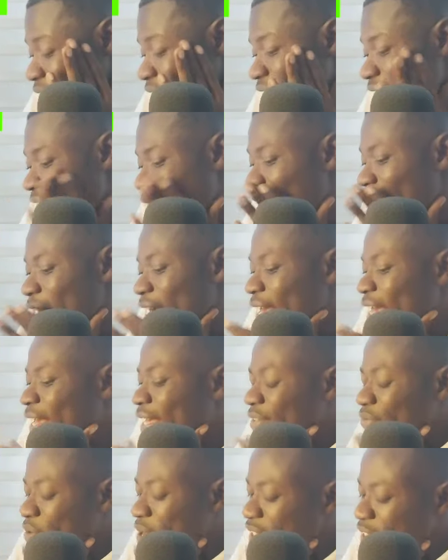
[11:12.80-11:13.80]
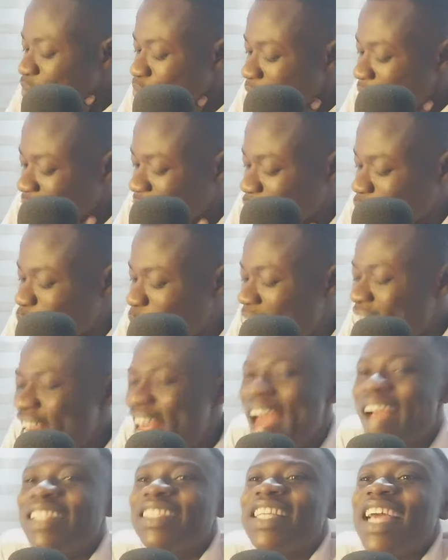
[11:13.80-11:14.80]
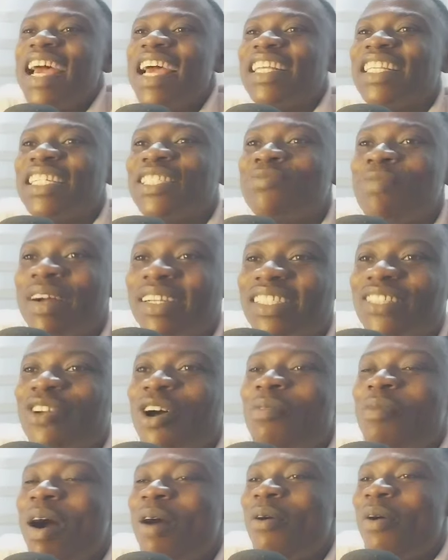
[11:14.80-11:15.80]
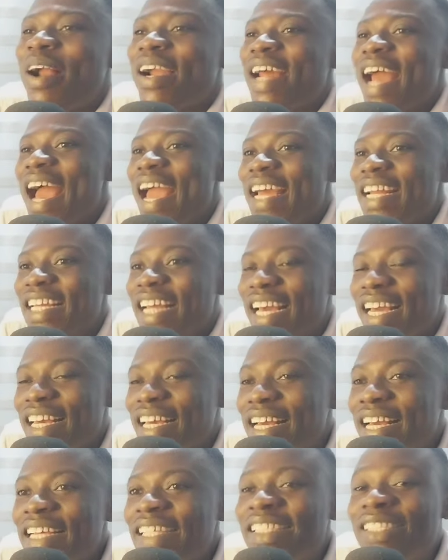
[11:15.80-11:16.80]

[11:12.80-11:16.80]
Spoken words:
me dinner. Tracy Watches, when you are jet is what you are worrying there.